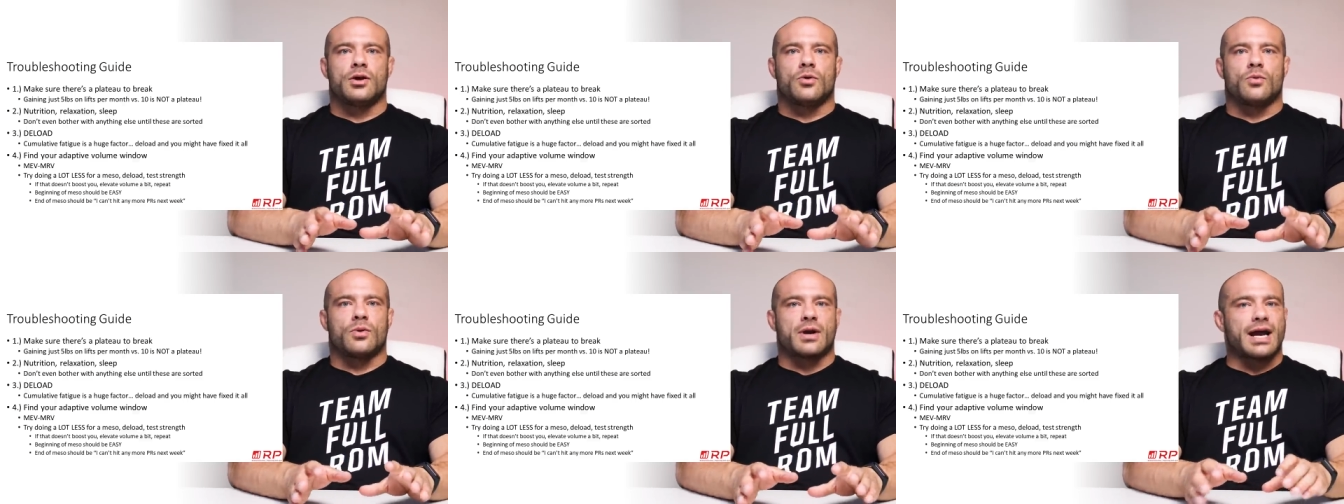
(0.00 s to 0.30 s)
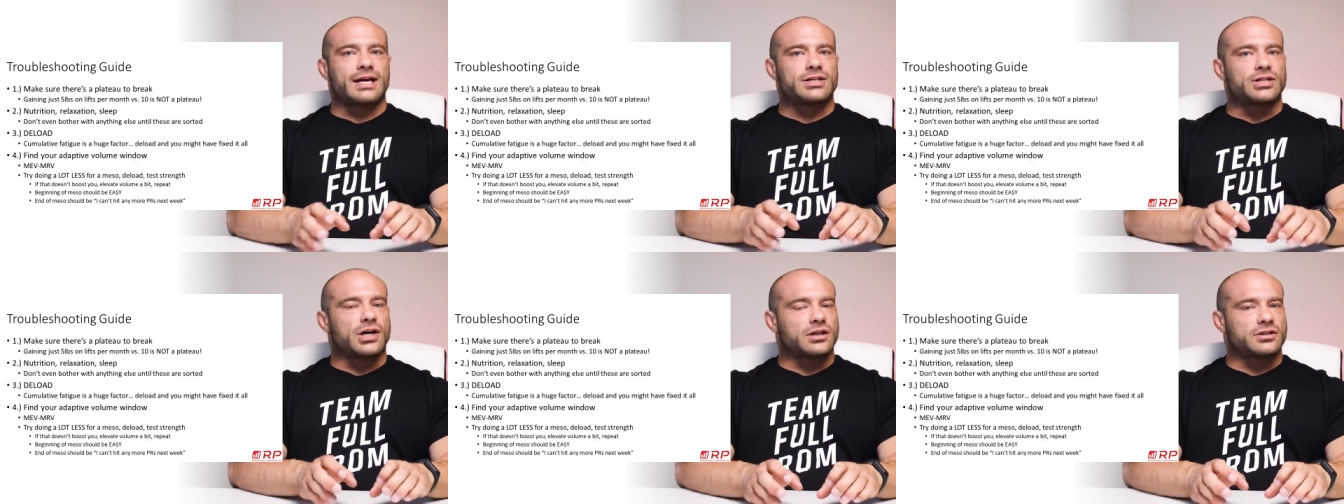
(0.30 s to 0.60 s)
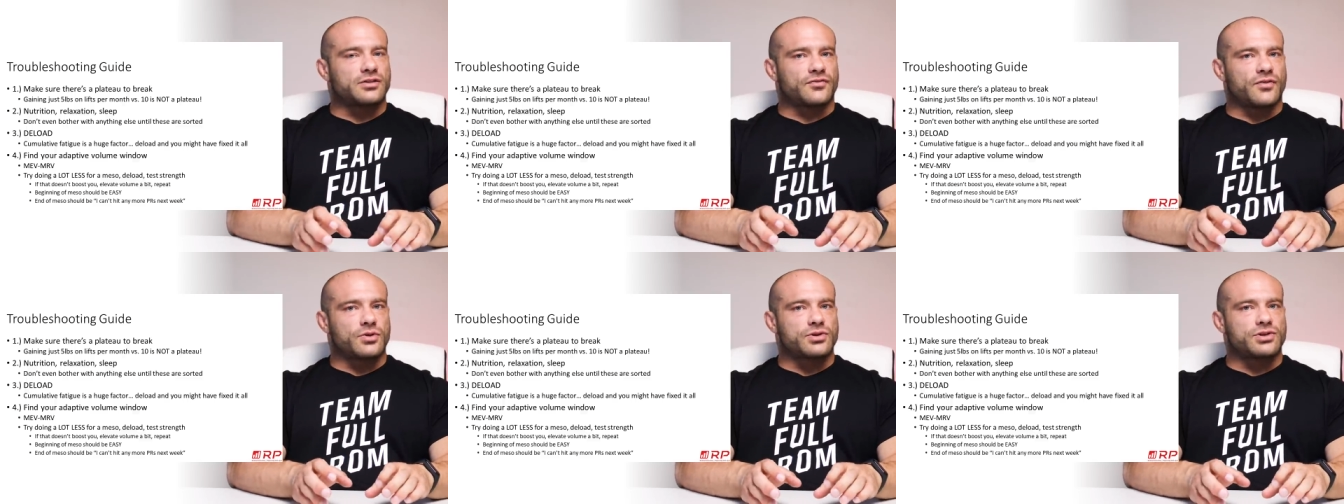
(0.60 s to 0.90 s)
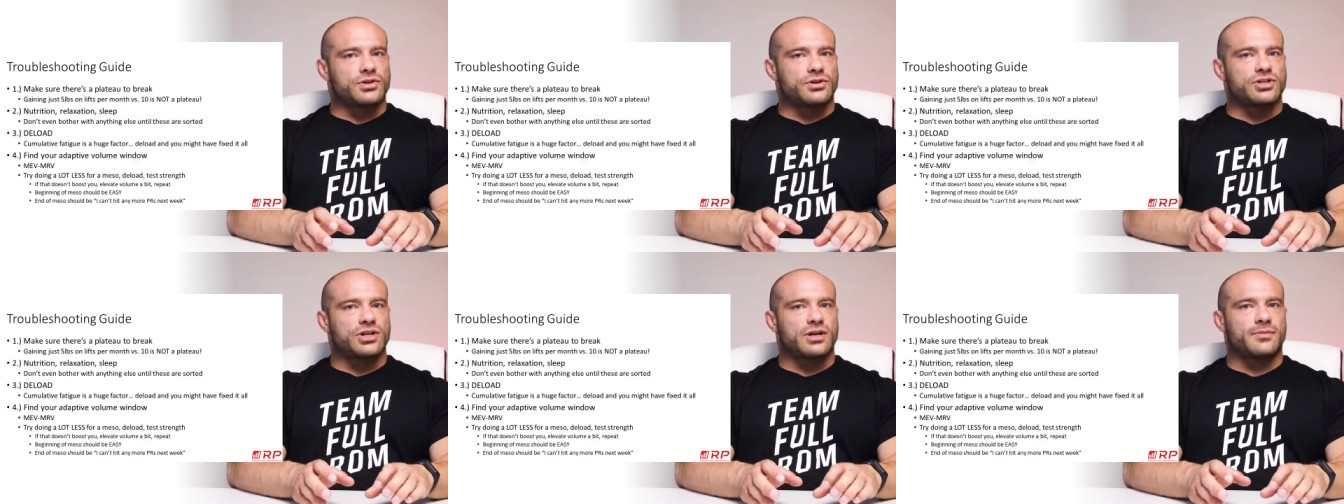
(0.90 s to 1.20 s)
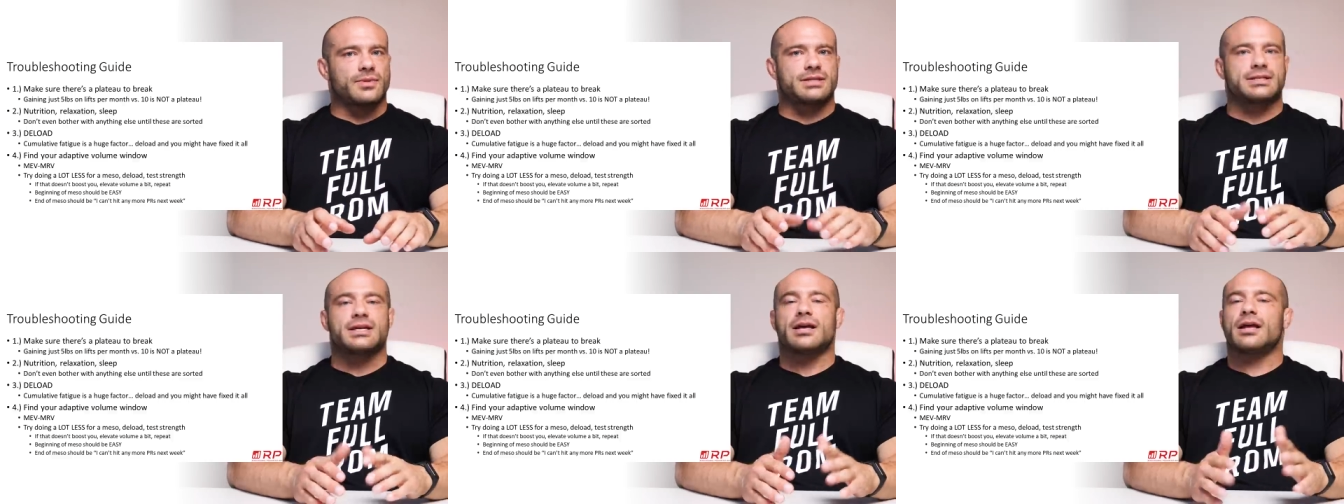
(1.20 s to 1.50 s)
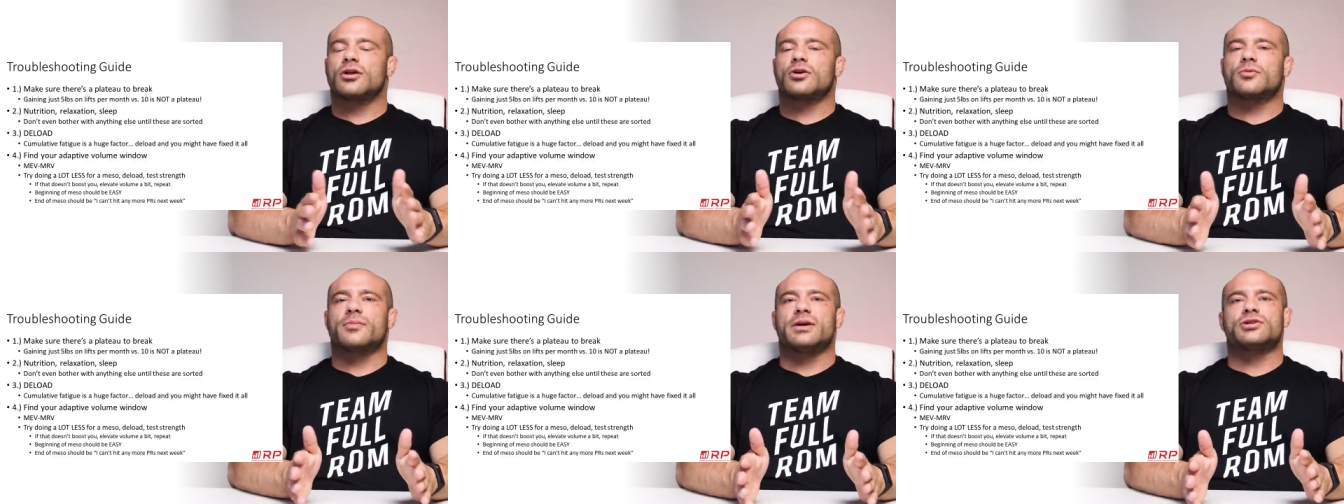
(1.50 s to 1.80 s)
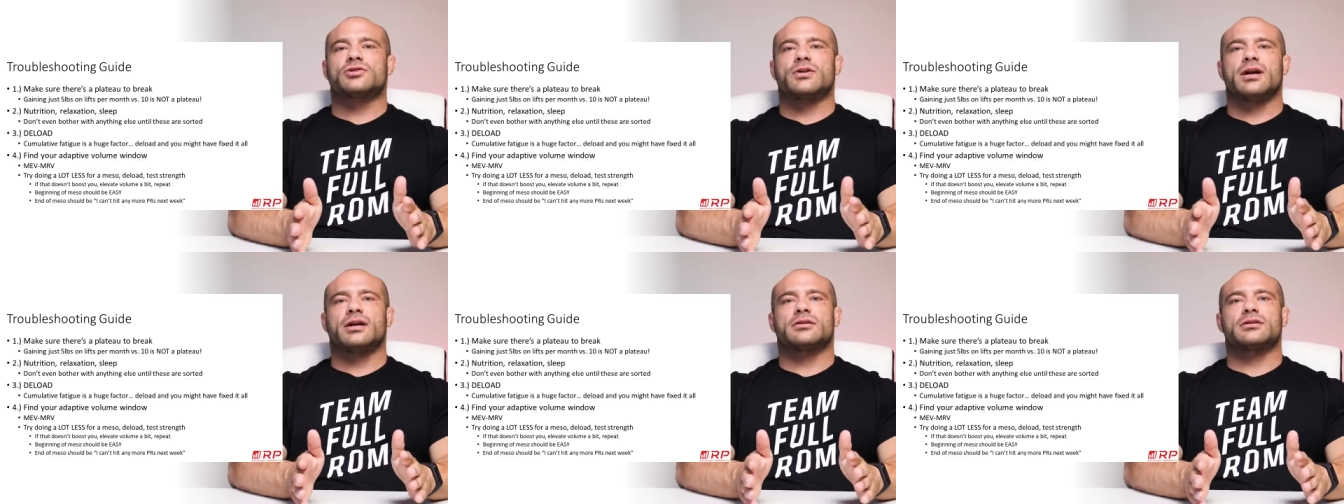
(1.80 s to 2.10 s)
When I talk to folks in the gym, they say, hey, look, my
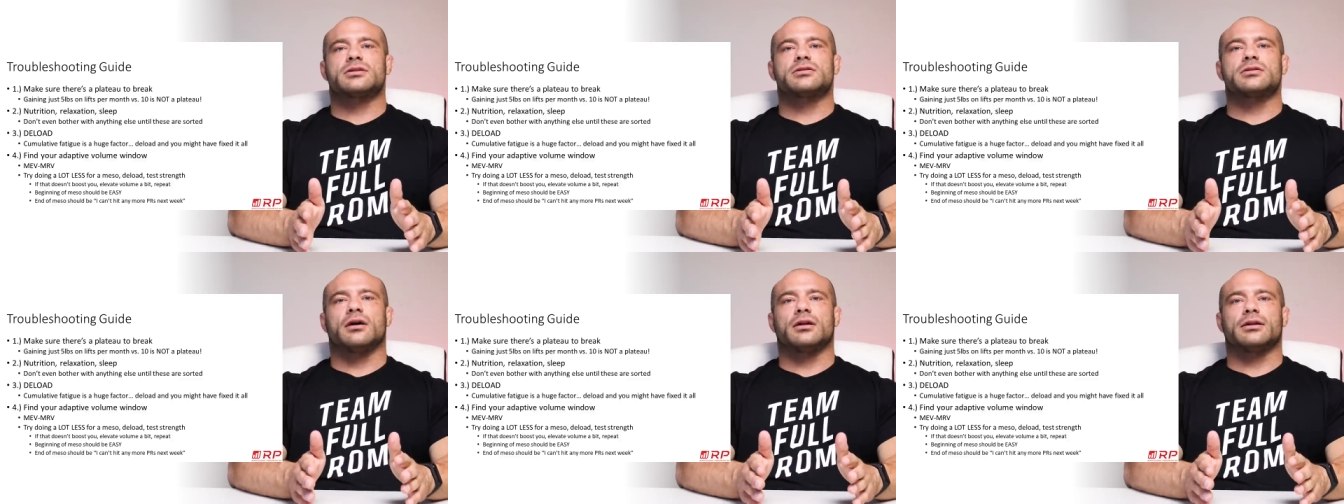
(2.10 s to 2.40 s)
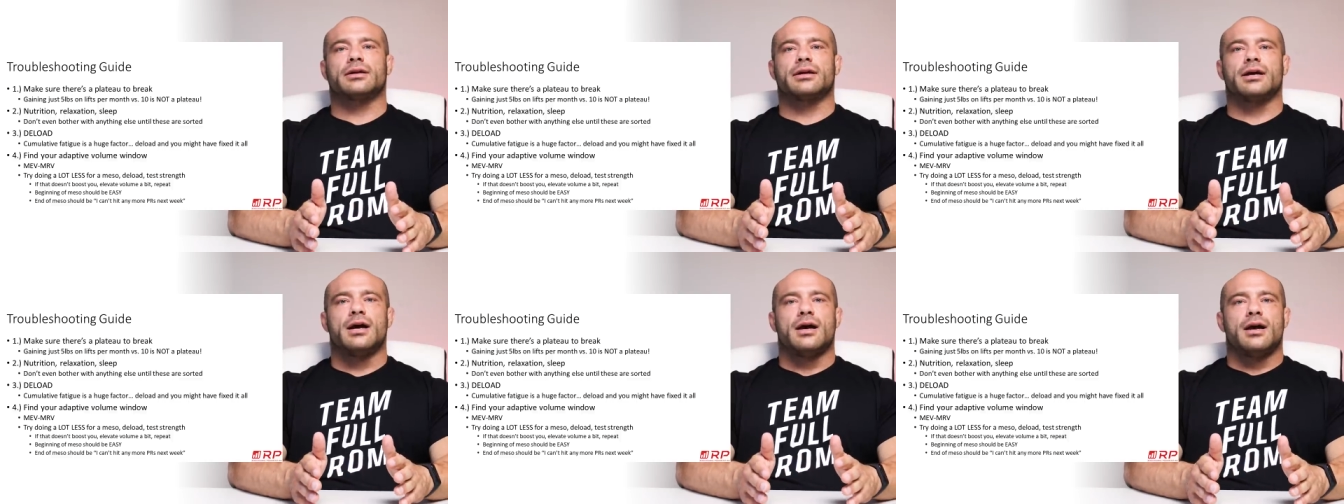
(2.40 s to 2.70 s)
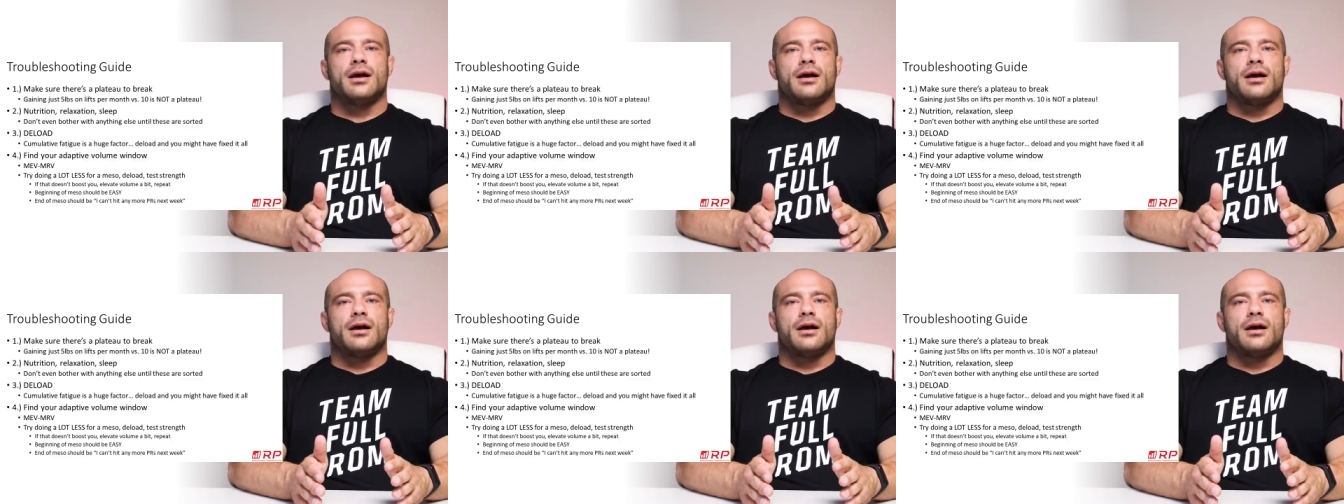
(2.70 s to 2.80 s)
strength is stalling